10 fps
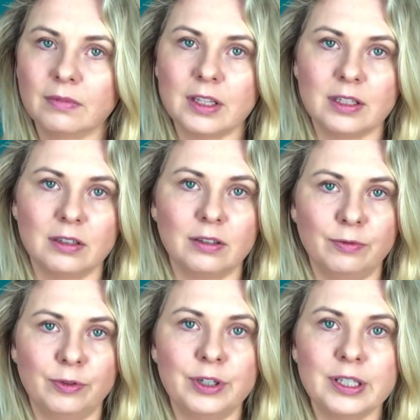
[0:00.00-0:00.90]
This is the
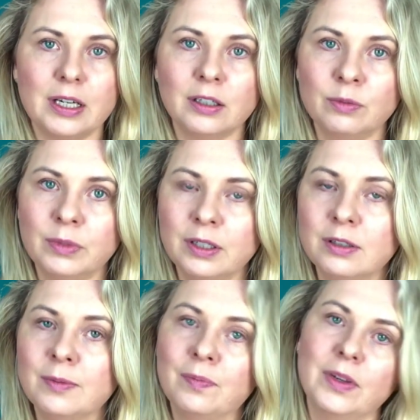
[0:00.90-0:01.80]
first
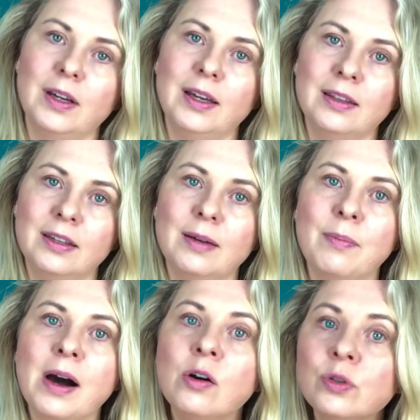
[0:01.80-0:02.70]
argument, and the
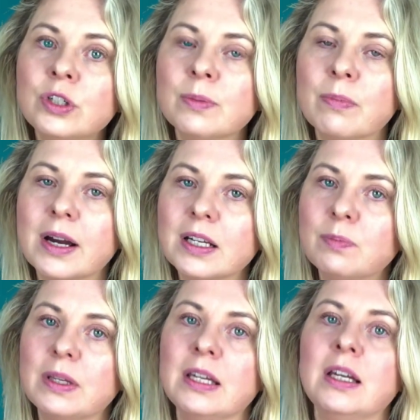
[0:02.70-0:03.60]
amount
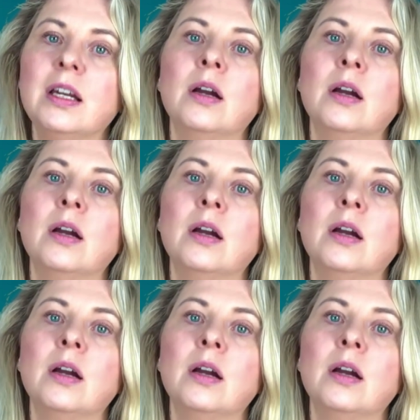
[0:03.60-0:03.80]
might be